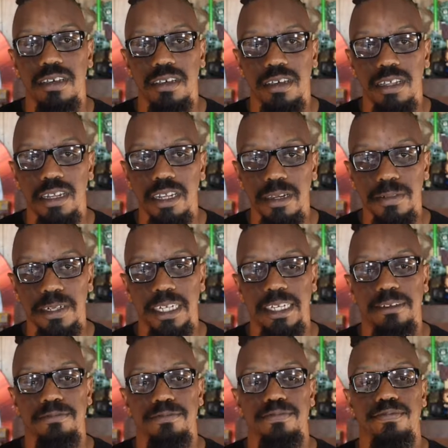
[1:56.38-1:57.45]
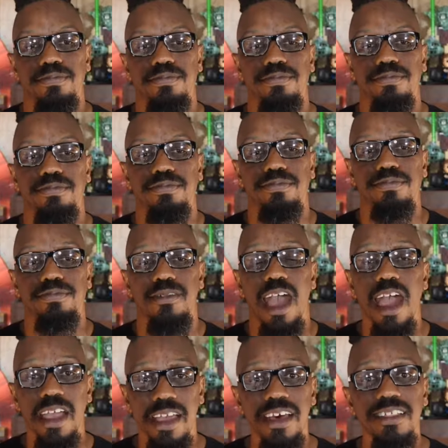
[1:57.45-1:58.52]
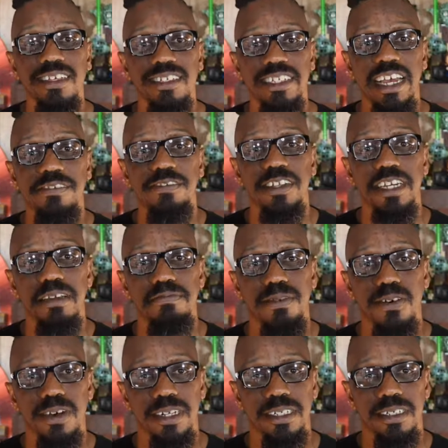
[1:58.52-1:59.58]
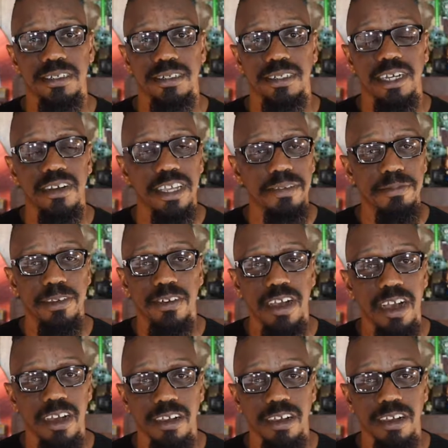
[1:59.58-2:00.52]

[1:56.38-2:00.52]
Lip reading: liberty. Our health is definitely important. Don't get me wrong.